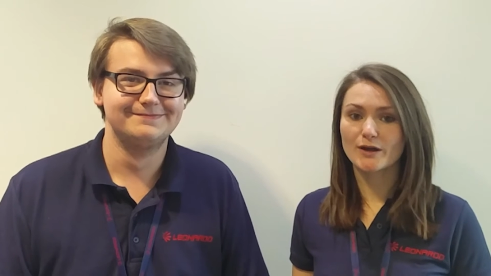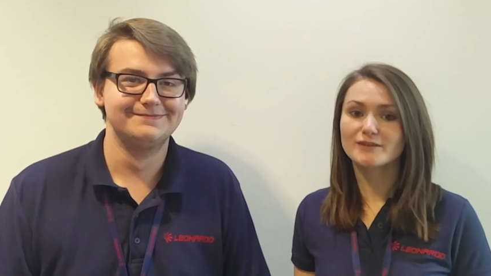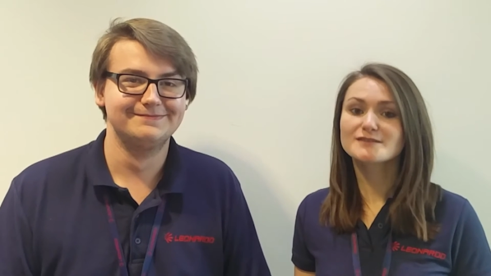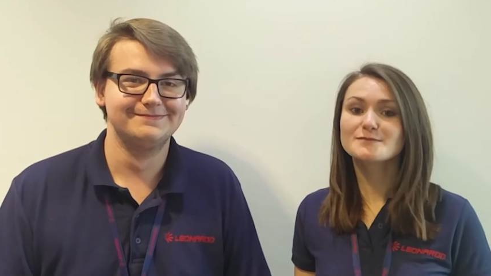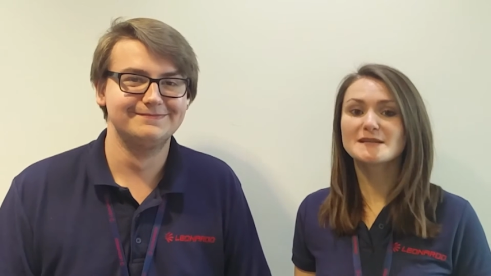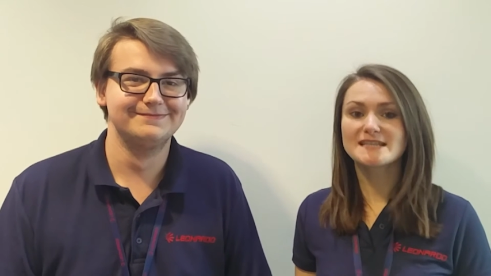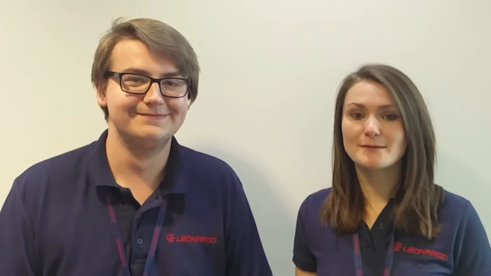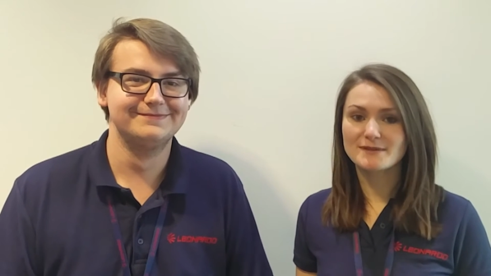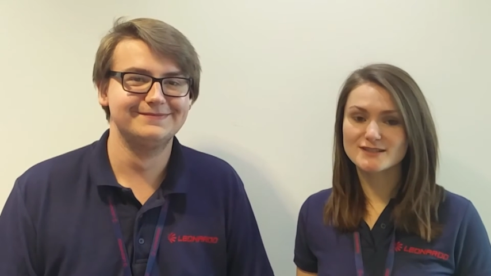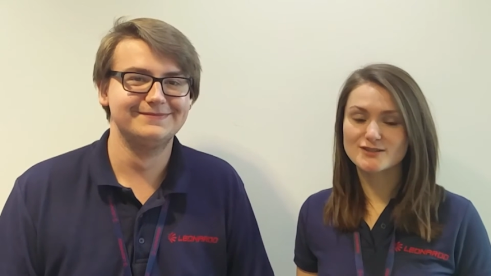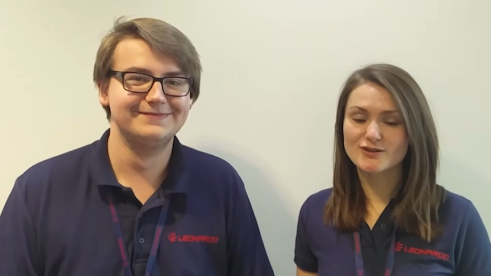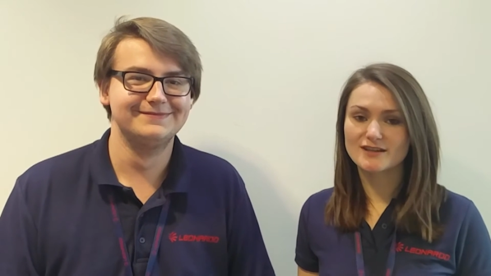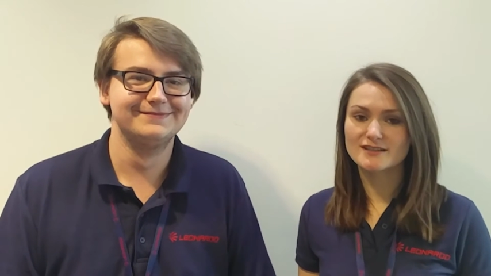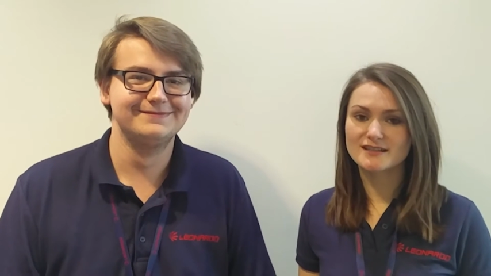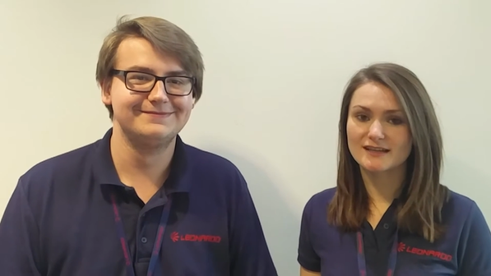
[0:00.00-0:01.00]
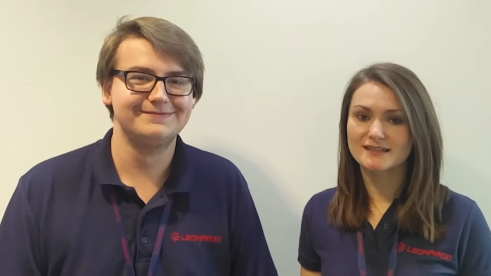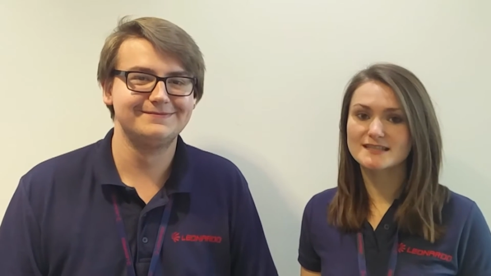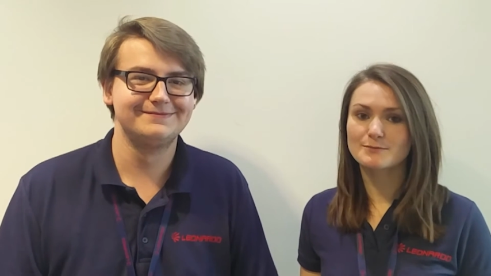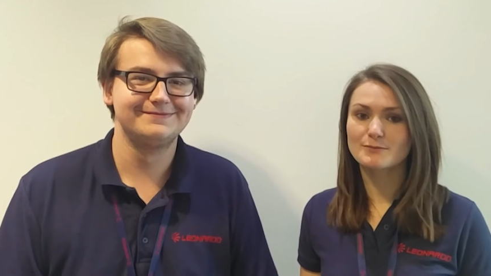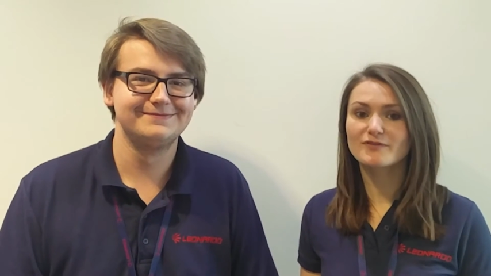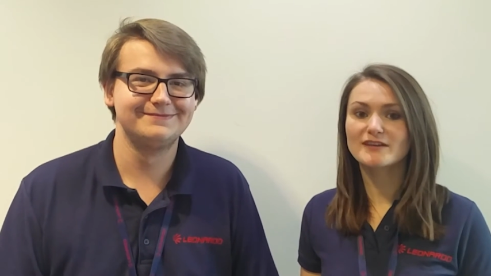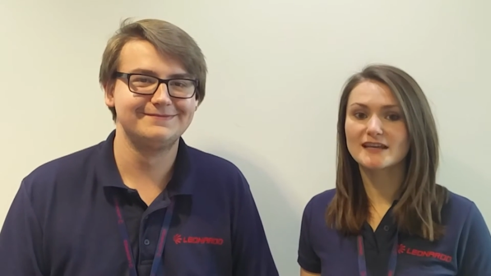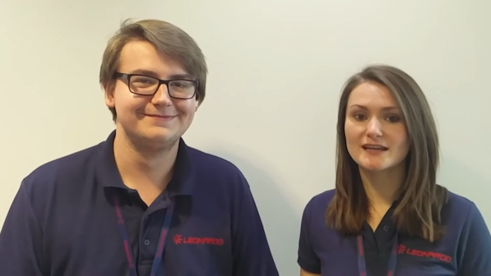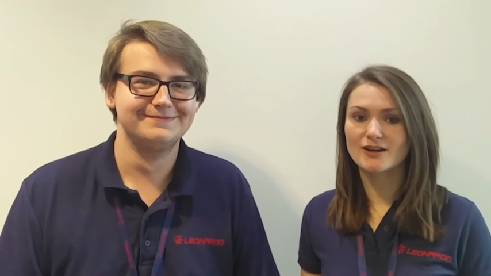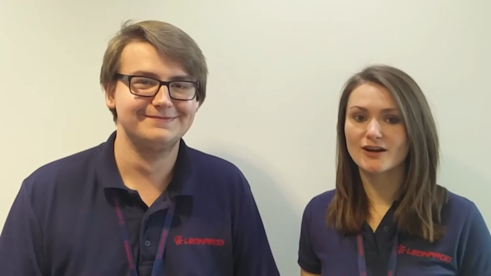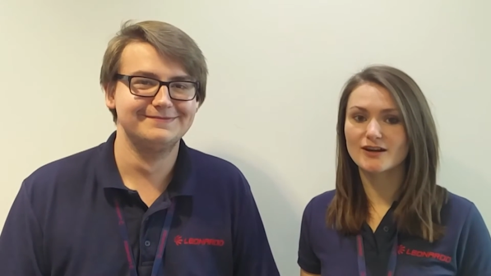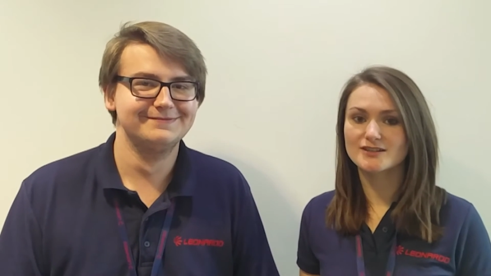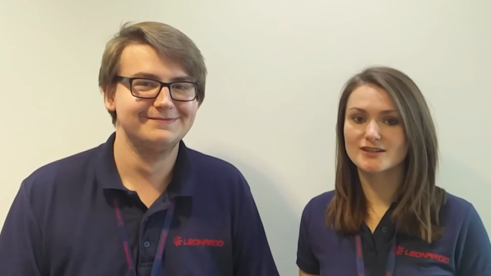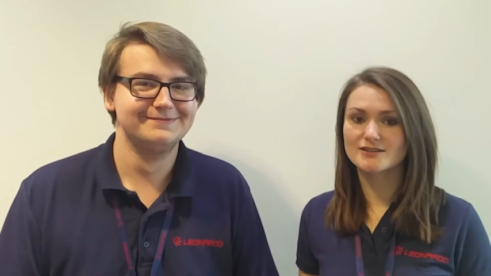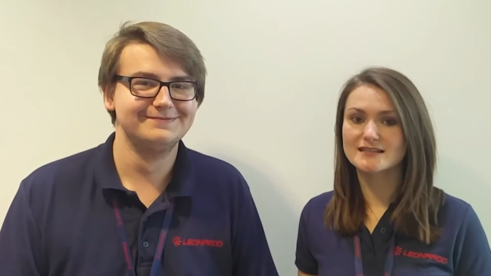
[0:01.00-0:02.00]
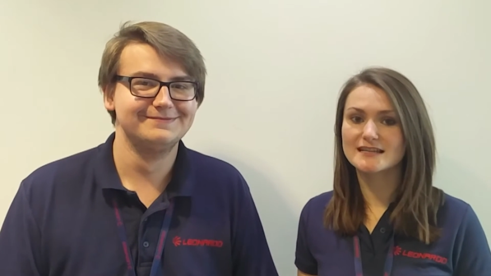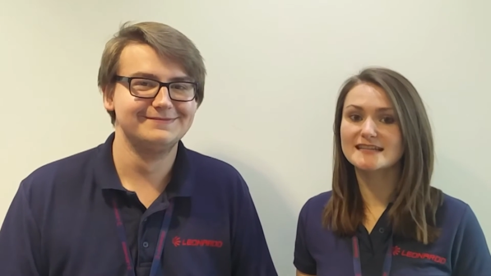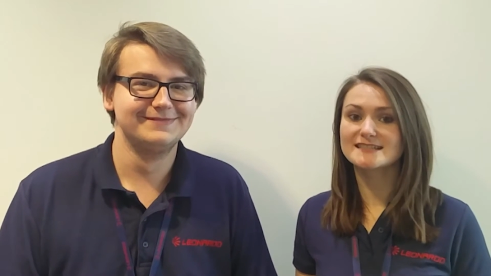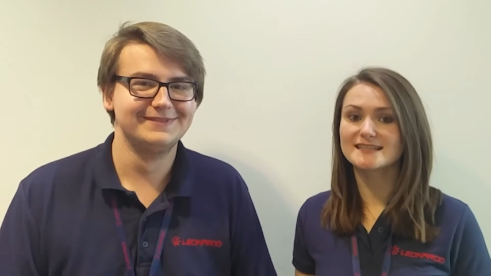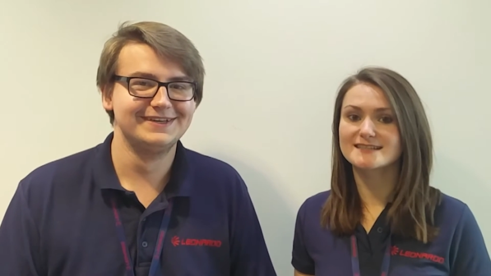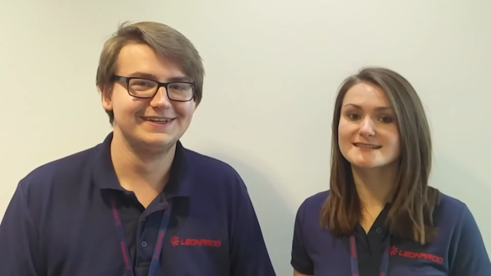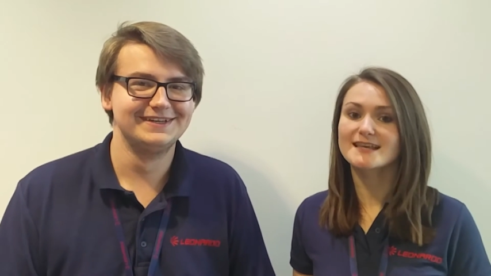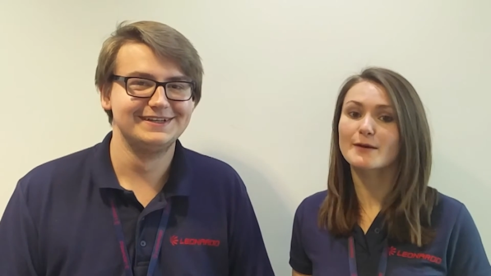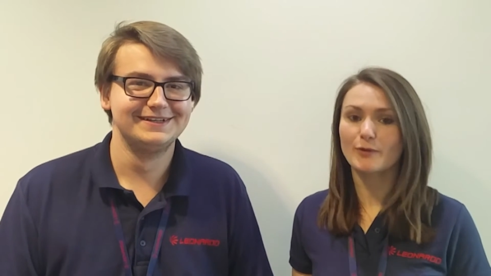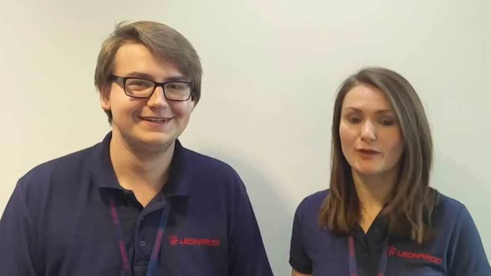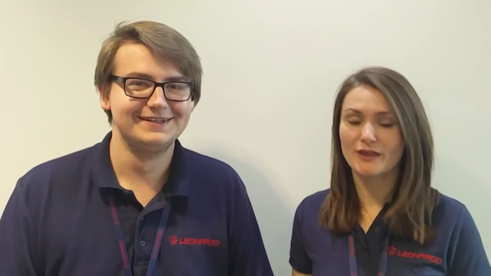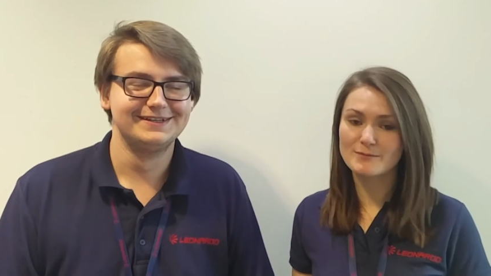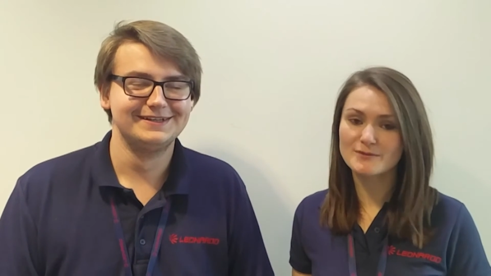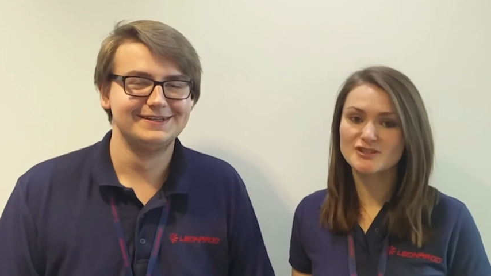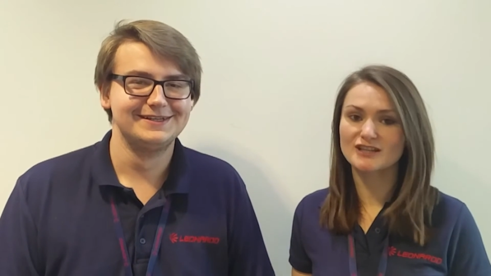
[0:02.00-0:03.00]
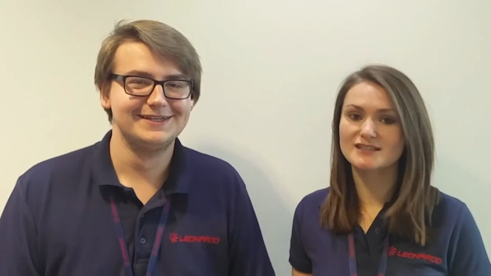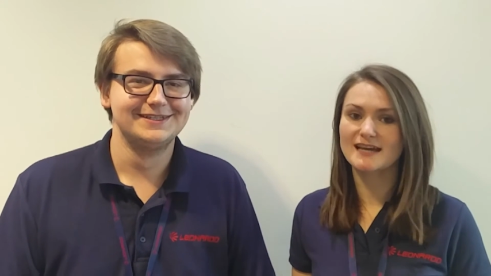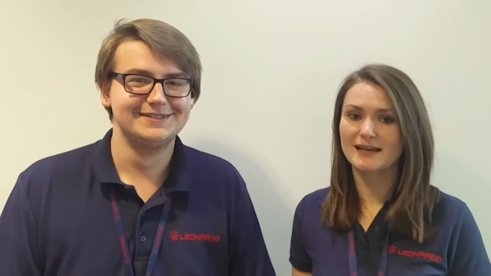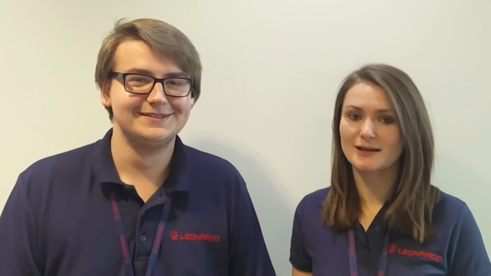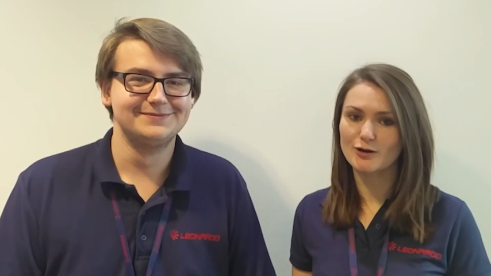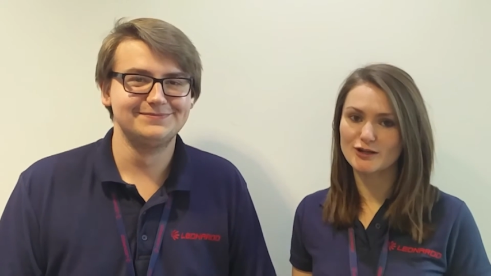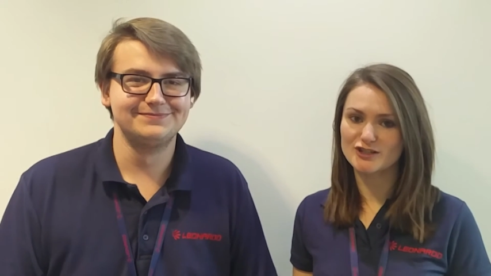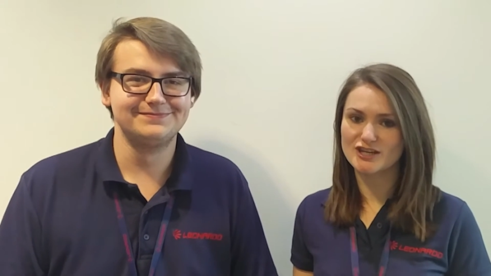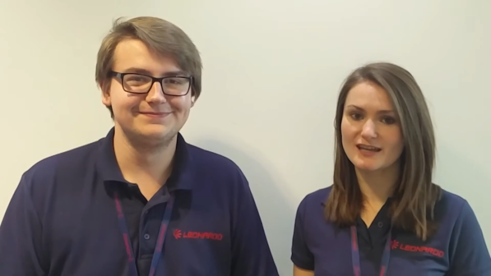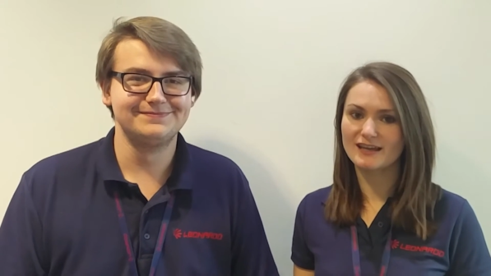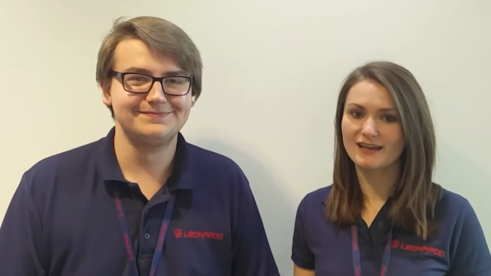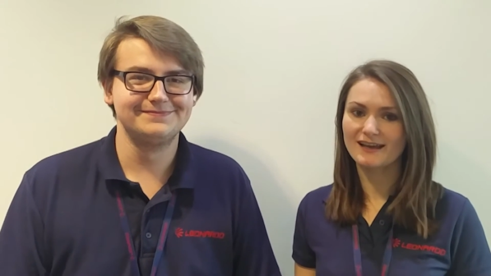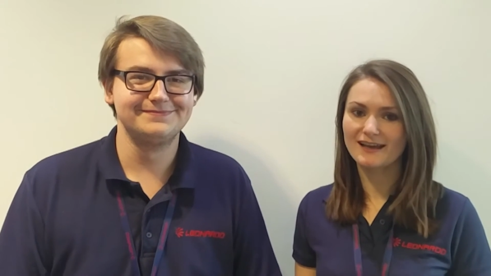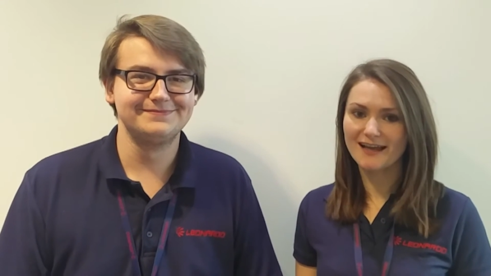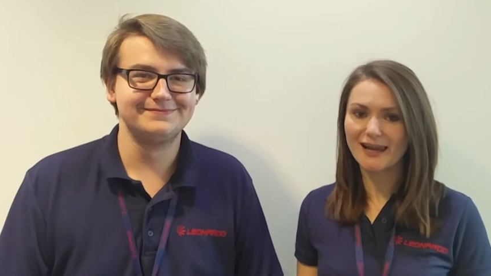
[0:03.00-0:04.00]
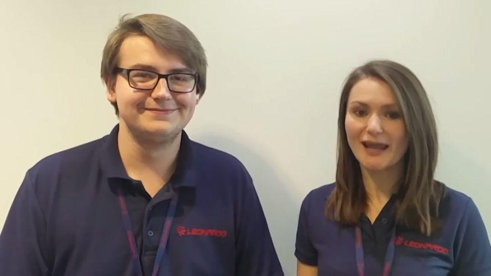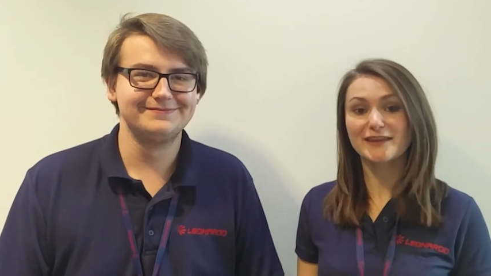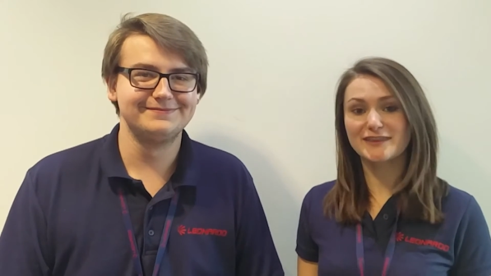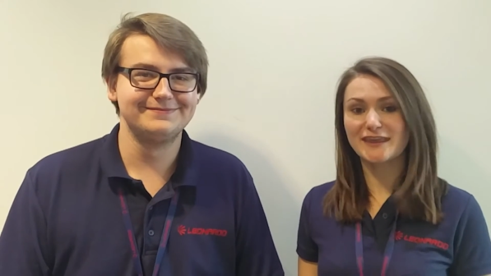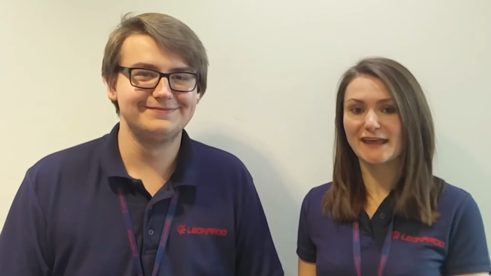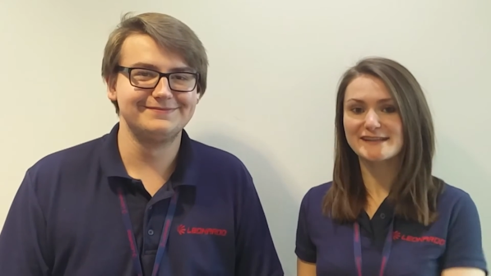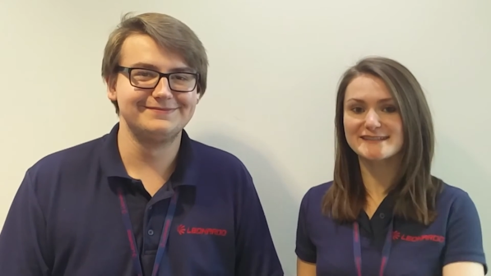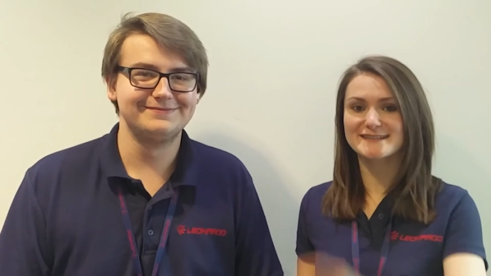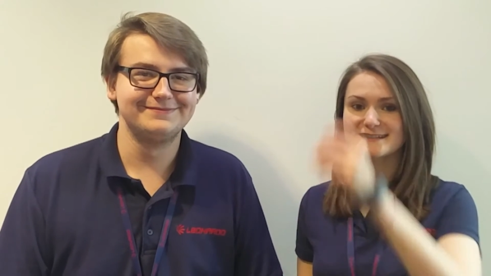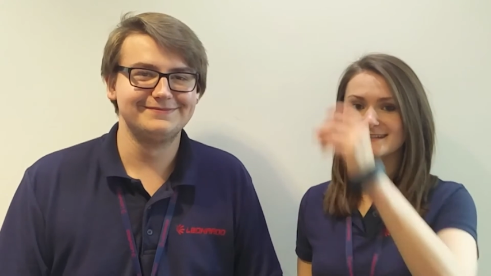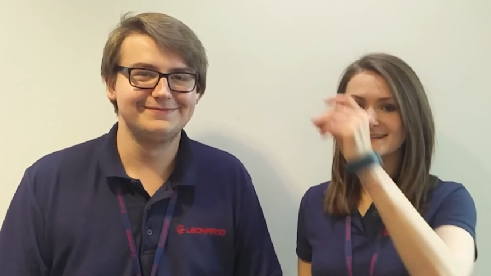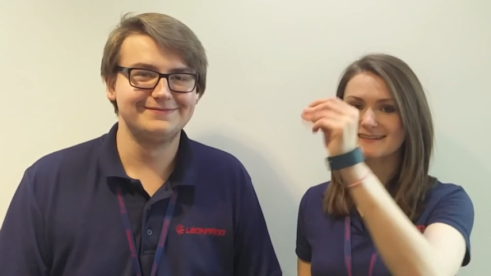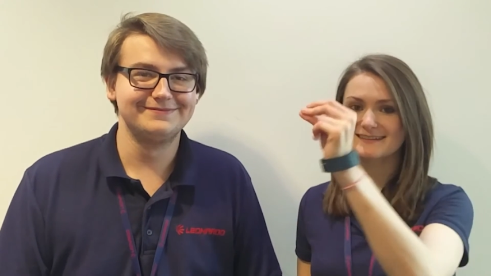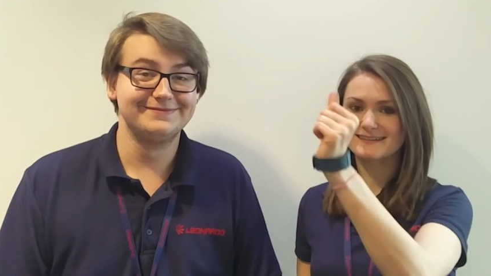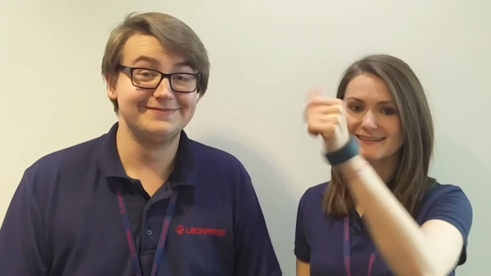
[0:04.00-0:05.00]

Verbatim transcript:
Speaker 1: we're going to be demonstrating some of Leonardo's latest thermal imaging technology, like this.